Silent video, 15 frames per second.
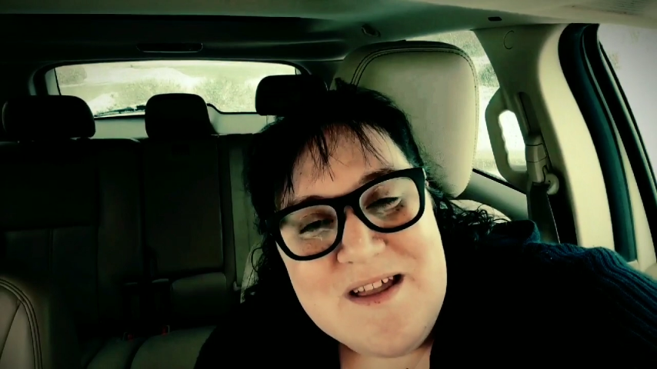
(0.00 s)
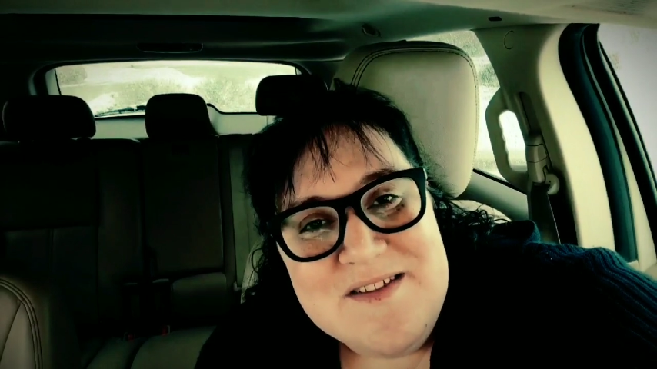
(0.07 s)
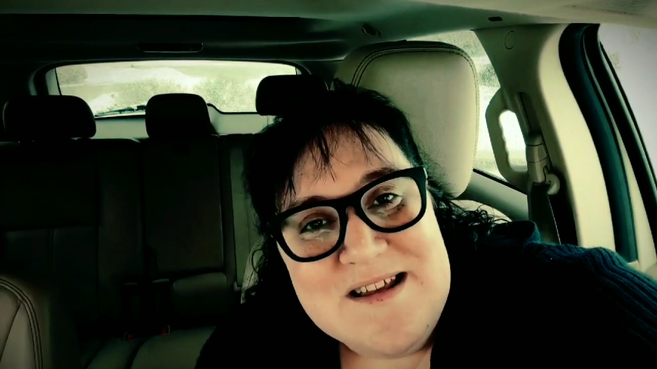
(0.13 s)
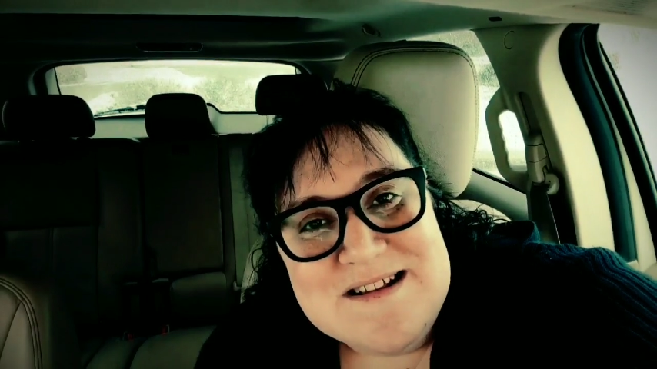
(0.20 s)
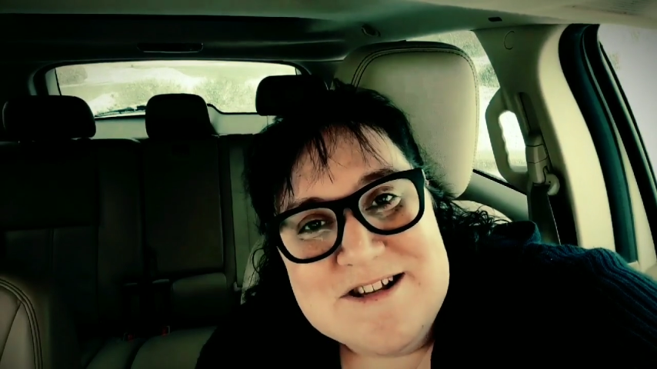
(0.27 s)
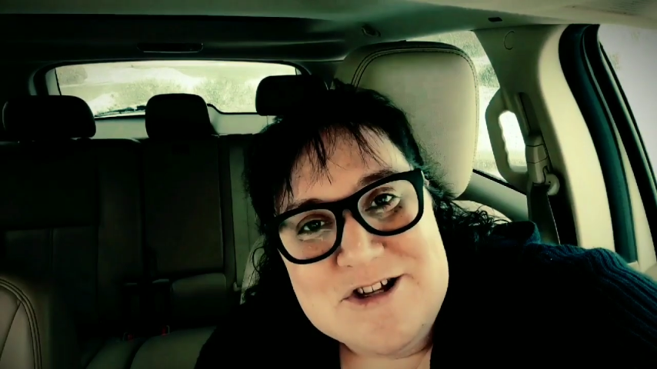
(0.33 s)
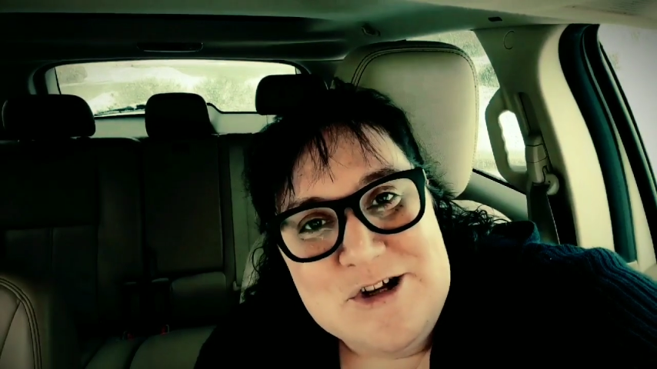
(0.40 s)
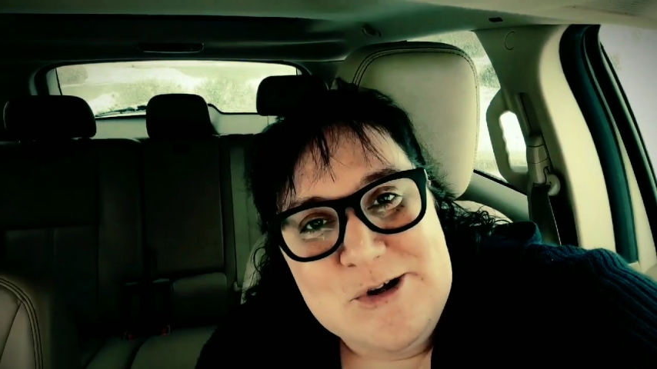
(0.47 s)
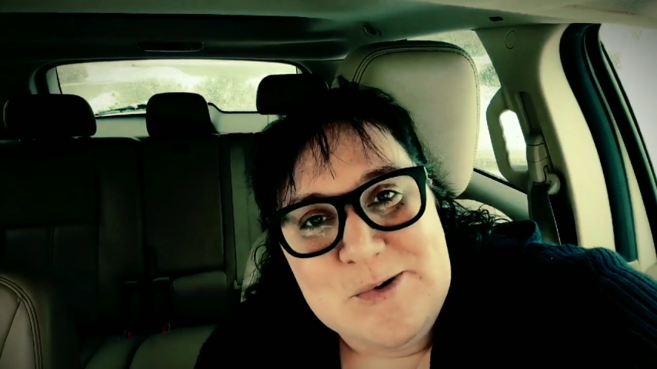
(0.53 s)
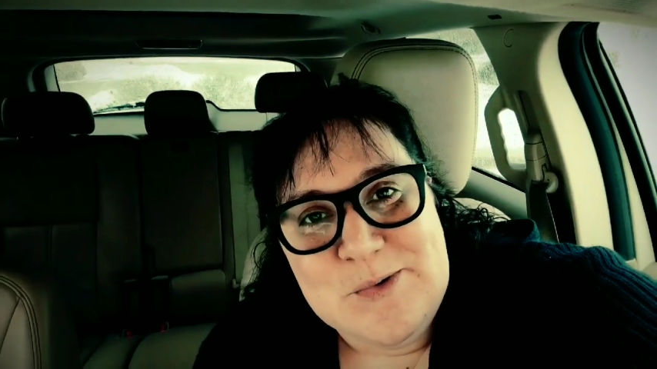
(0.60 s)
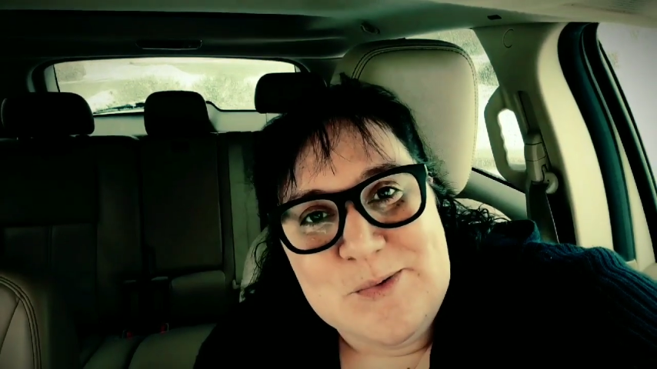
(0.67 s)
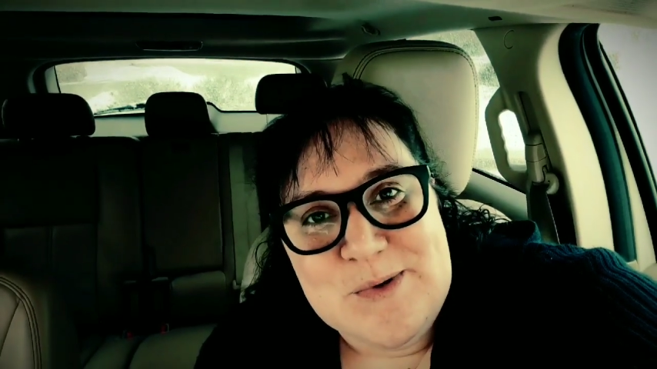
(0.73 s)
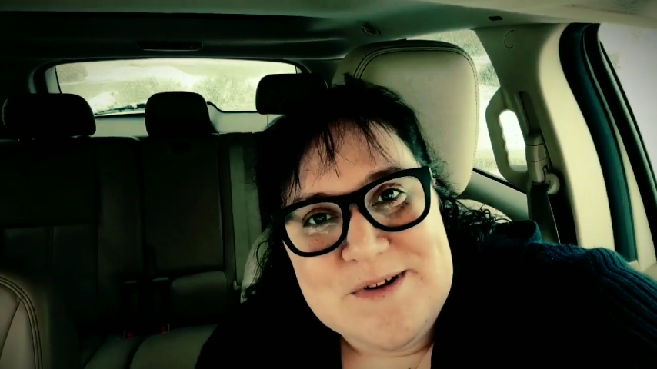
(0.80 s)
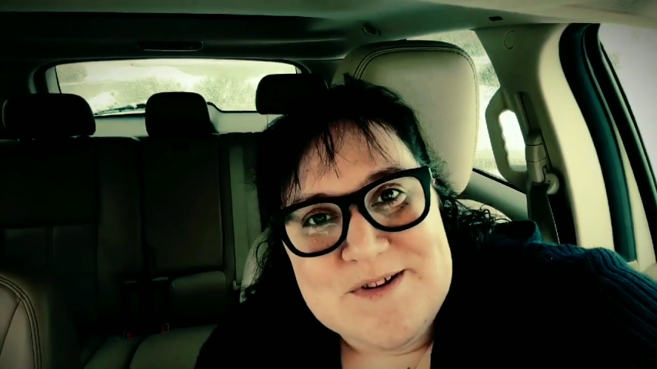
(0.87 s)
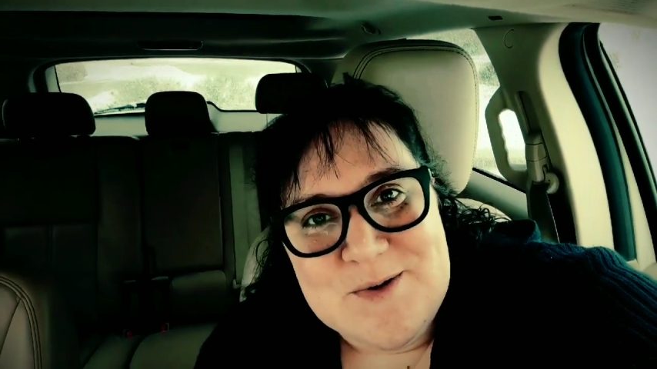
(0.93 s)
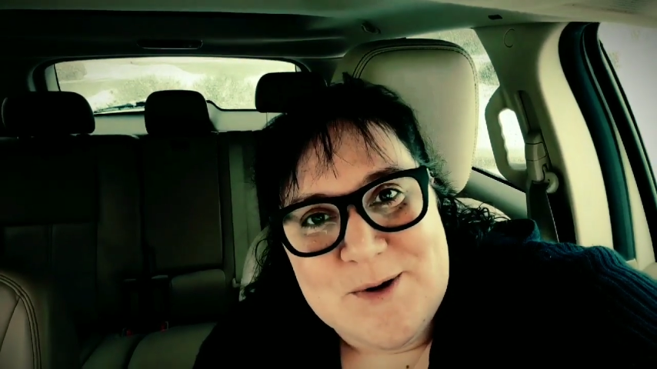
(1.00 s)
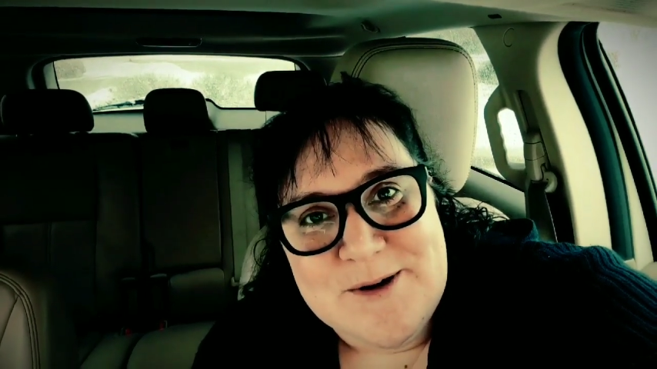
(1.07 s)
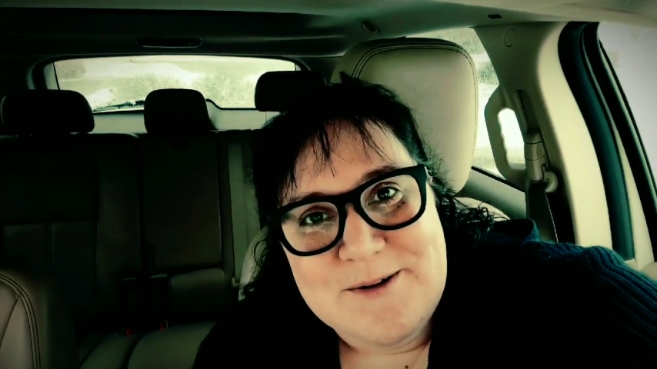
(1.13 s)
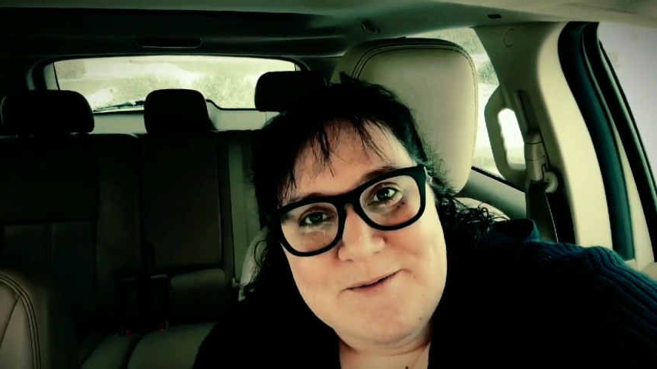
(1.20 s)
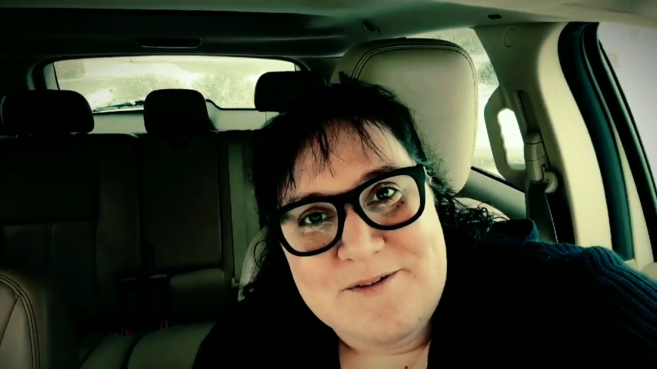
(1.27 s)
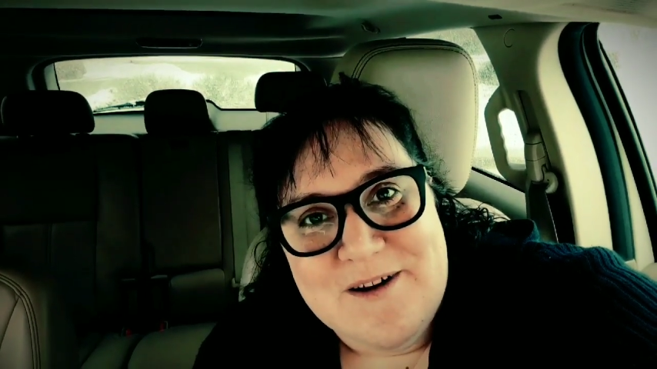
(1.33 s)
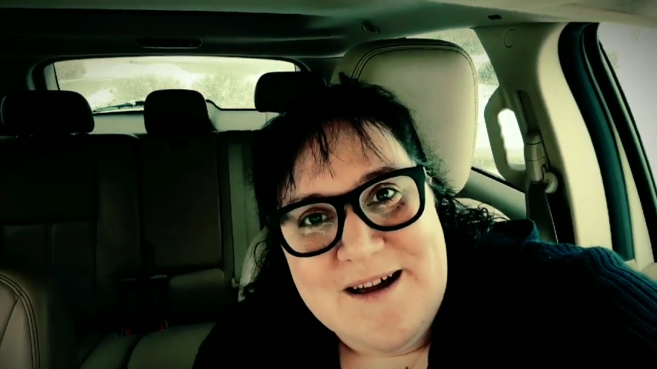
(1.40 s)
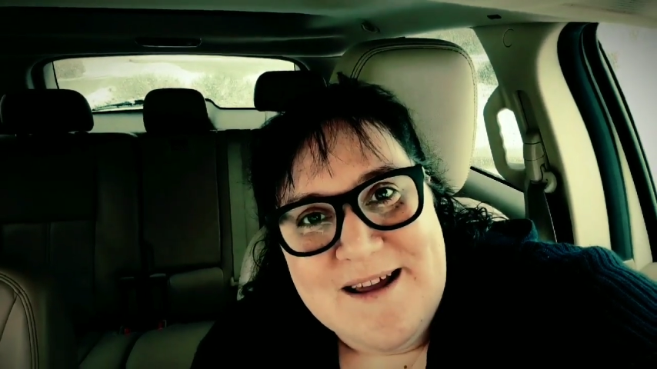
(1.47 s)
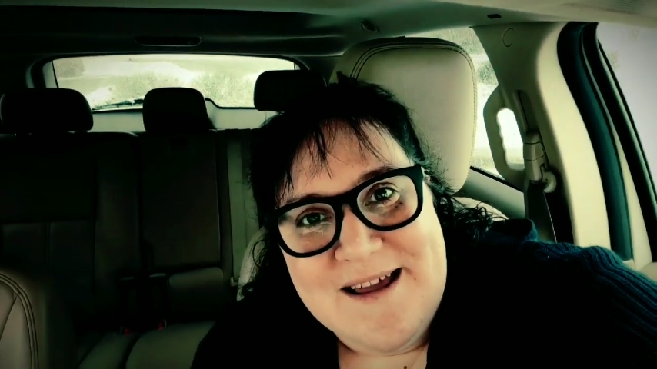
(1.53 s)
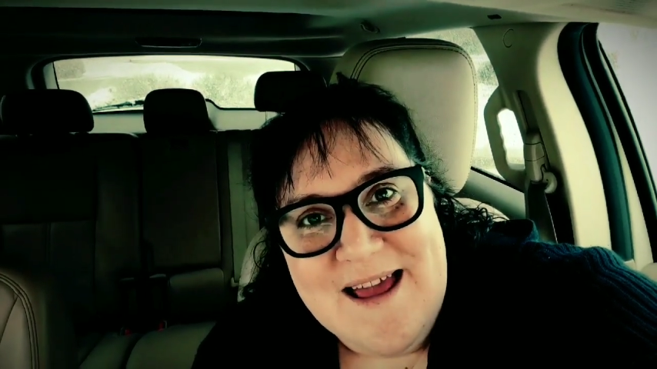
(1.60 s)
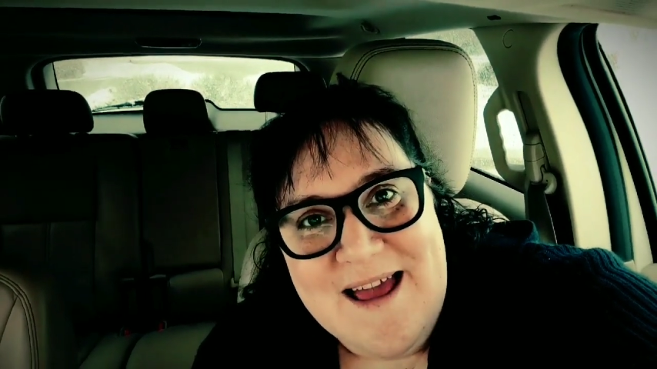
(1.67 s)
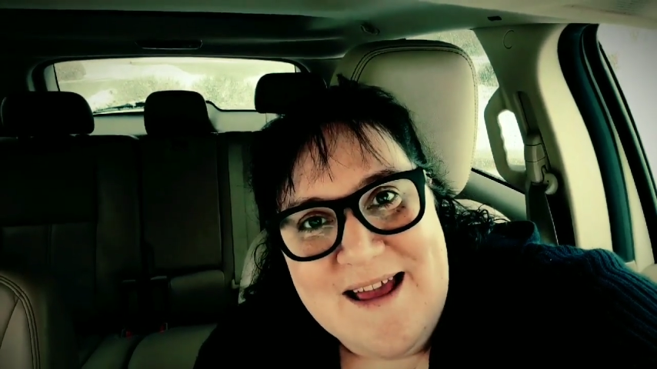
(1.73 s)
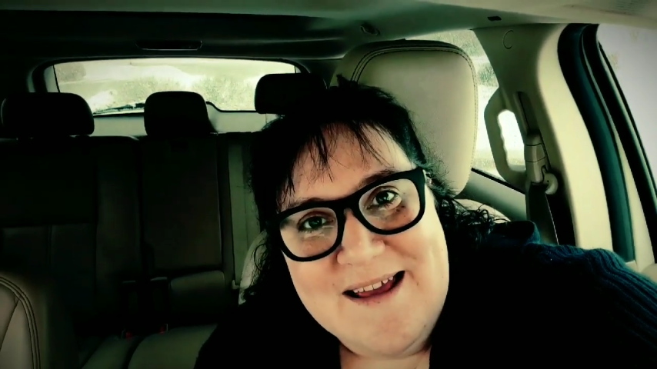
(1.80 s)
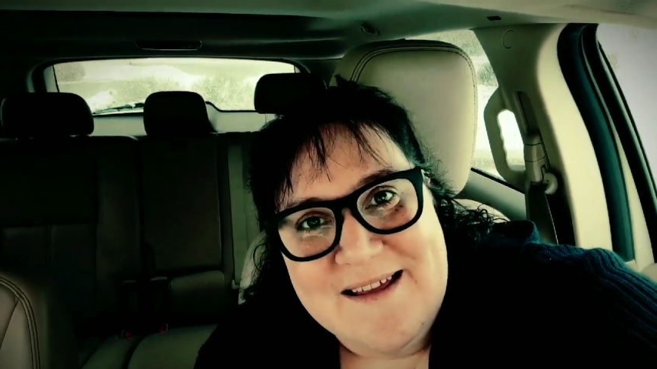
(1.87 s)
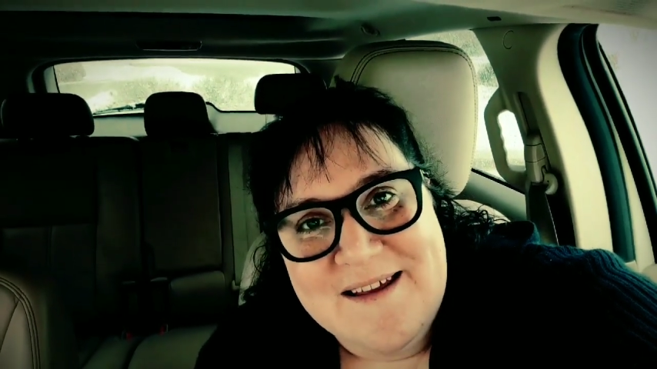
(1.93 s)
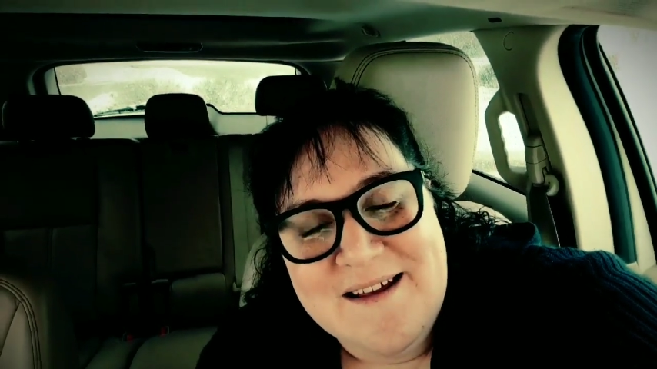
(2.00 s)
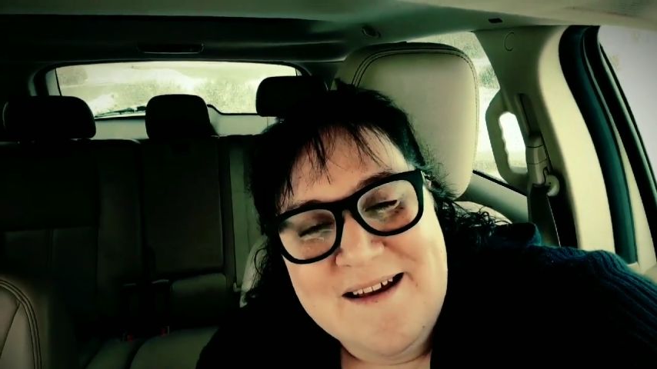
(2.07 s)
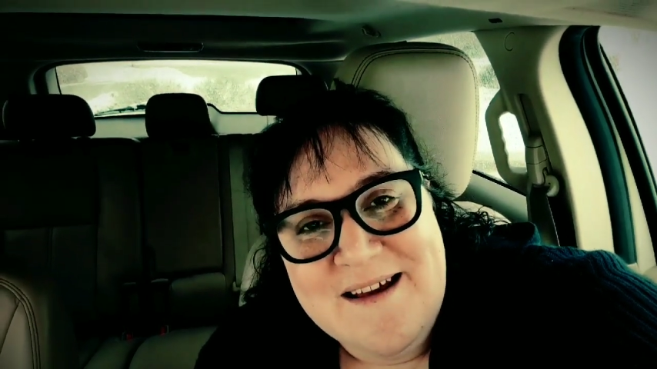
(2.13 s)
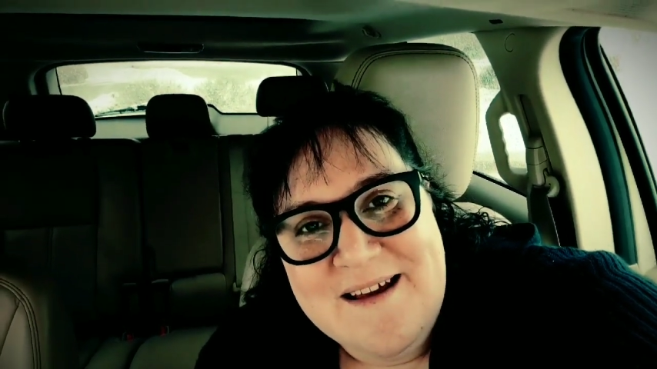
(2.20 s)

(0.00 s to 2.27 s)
this new sort of like, hey,